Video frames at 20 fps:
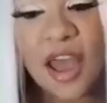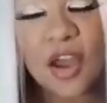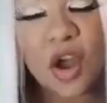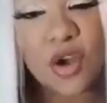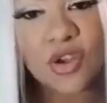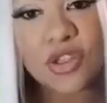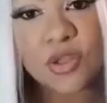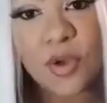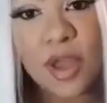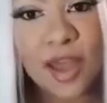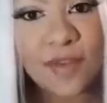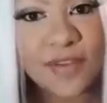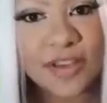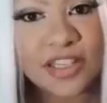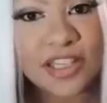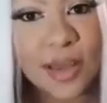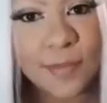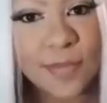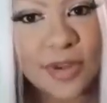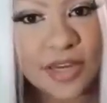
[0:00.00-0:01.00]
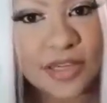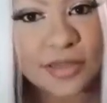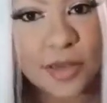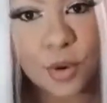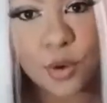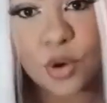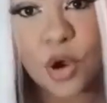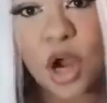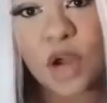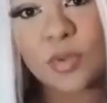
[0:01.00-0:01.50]
I also have a 10 minute
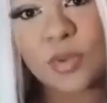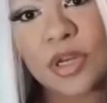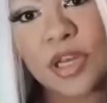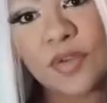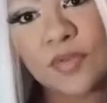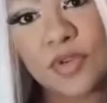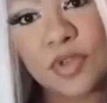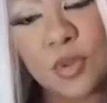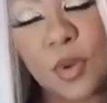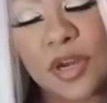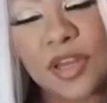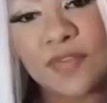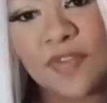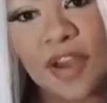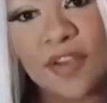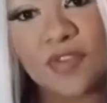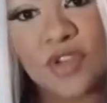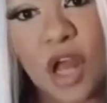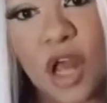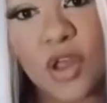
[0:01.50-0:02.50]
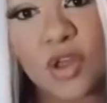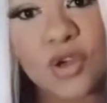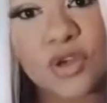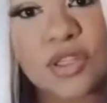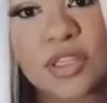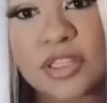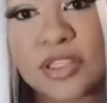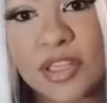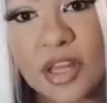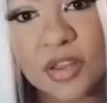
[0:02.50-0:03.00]
tarot card reading for $25.